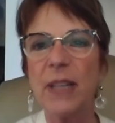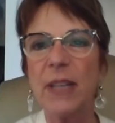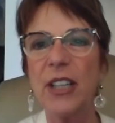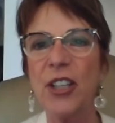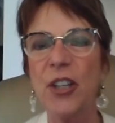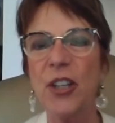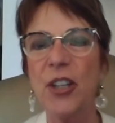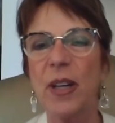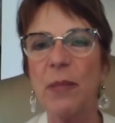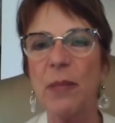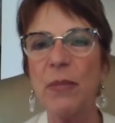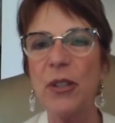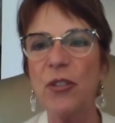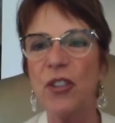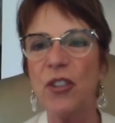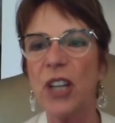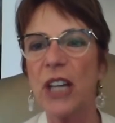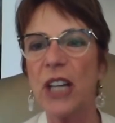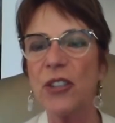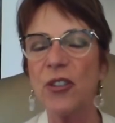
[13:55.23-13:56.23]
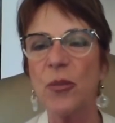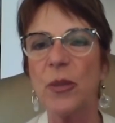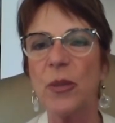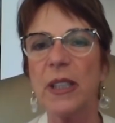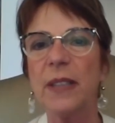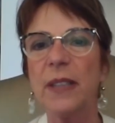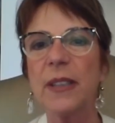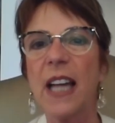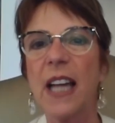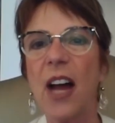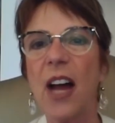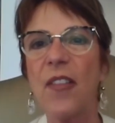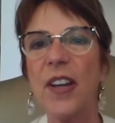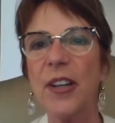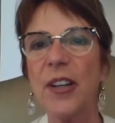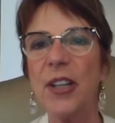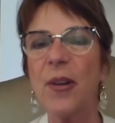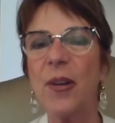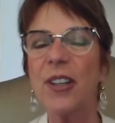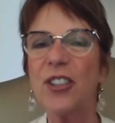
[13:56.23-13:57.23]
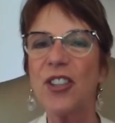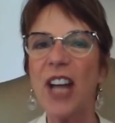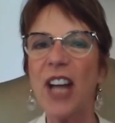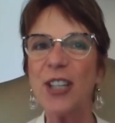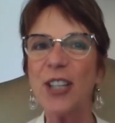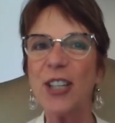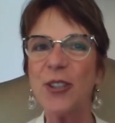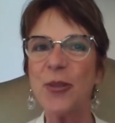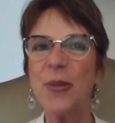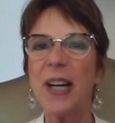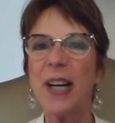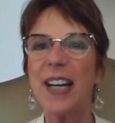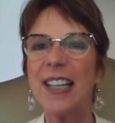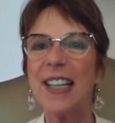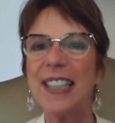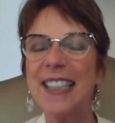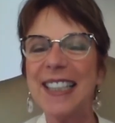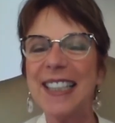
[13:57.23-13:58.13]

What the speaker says: Can you unmute Joshua? Oh, there you are. Joshua.